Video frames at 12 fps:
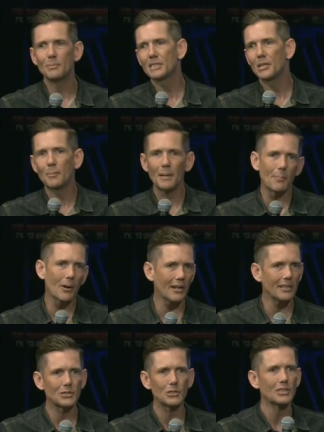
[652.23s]
still be a part of
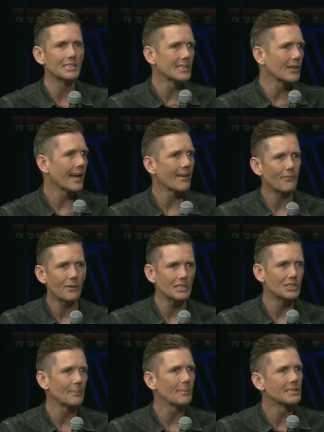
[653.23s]
the church, still have
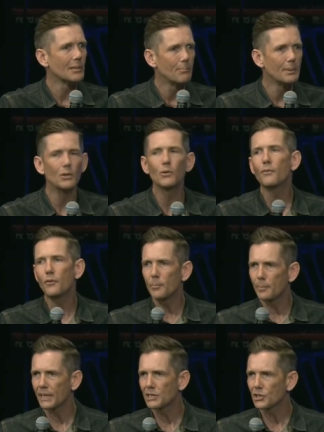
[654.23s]
friendship. It's a beautiful
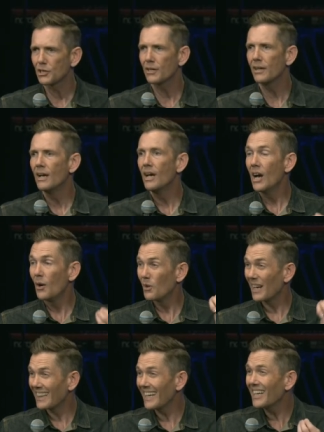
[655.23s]
picture of
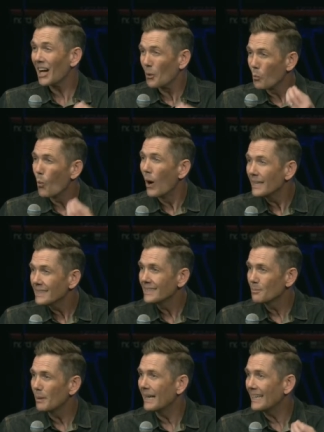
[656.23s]
what I think God wants,
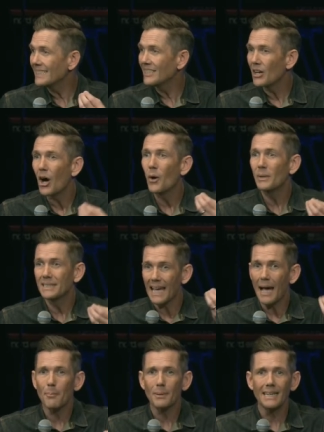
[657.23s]
but isn't always
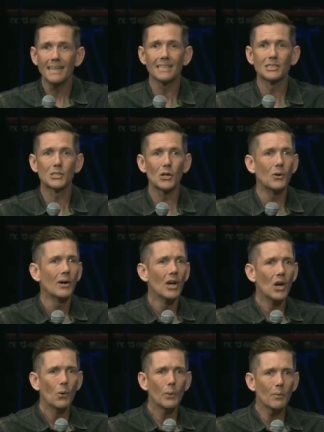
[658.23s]
happening. And so
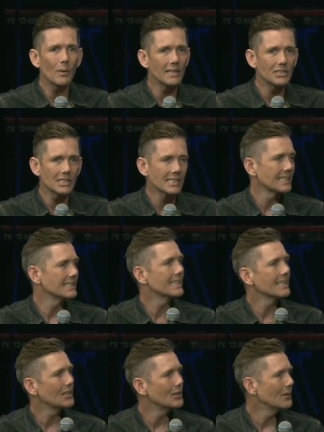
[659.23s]
we want to just
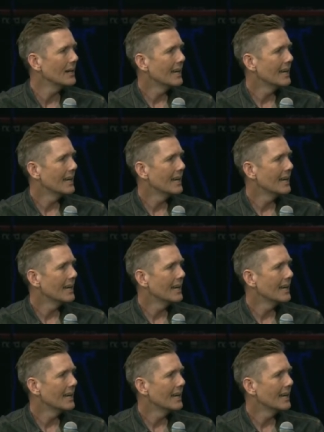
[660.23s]
continue